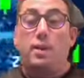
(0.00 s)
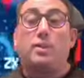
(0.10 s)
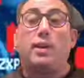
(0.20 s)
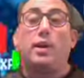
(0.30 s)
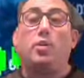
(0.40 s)

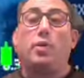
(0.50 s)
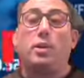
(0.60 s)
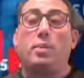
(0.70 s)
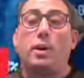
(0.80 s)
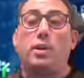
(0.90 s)
Thank you very
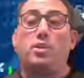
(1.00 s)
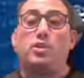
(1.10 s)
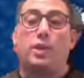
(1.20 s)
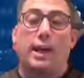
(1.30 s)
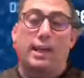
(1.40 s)

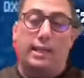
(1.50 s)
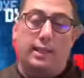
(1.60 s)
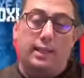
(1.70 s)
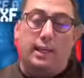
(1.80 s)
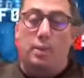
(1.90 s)
much and
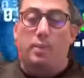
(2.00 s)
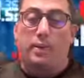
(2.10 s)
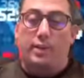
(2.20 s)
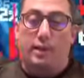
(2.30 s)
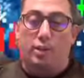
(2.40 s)
keep in
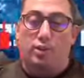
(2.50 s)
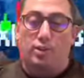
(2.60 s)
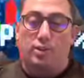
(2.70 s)
touch.